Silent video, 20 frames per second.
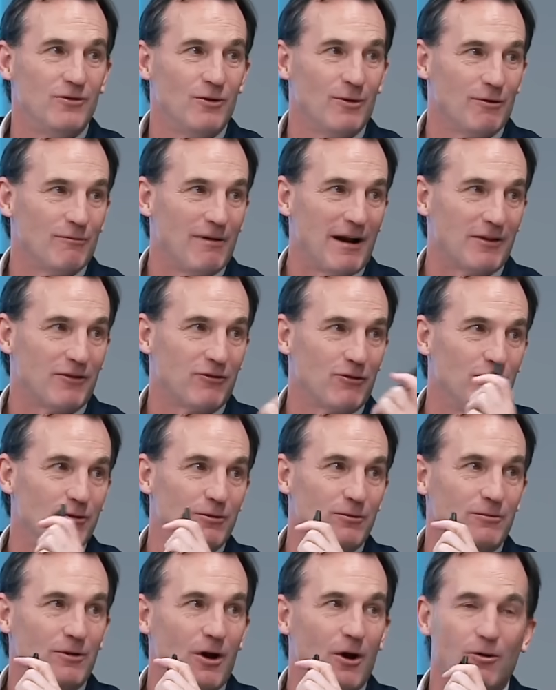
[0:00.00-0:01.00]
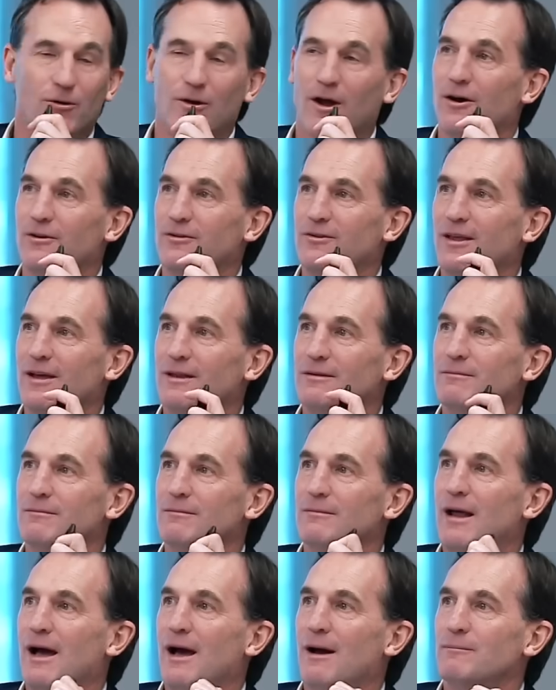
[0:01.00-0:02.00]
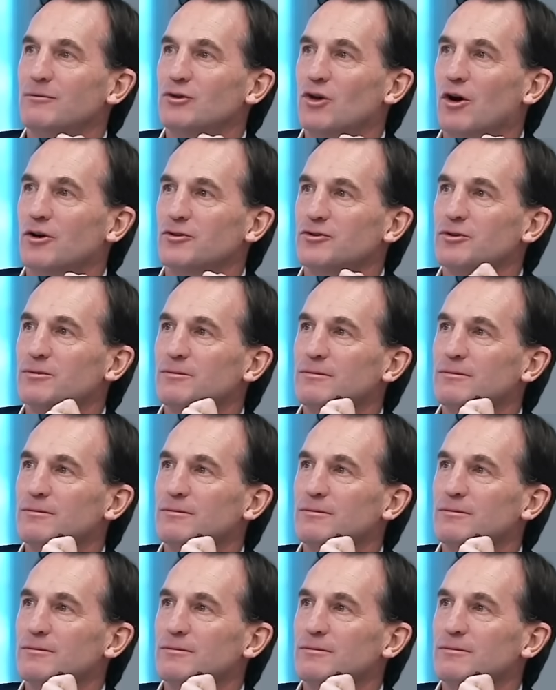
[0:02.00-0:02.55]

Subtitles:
Do you want to run us through Gold Coast then, Josh?